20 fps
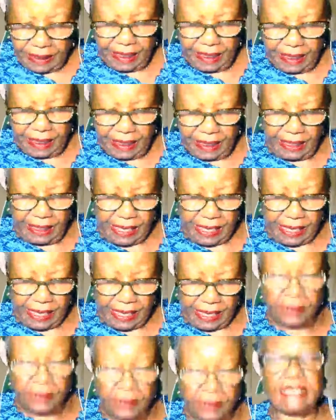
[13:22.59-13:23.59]
I only
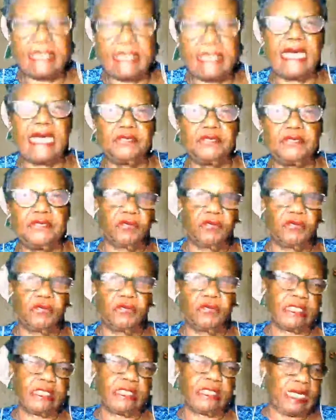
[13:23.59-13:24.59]
tapped her one time
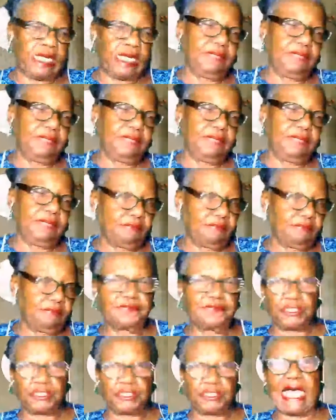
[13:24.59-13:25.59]
when I first got
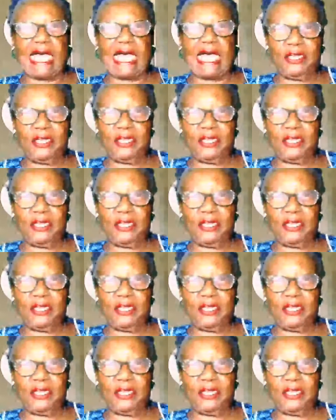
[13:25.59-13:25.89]
her,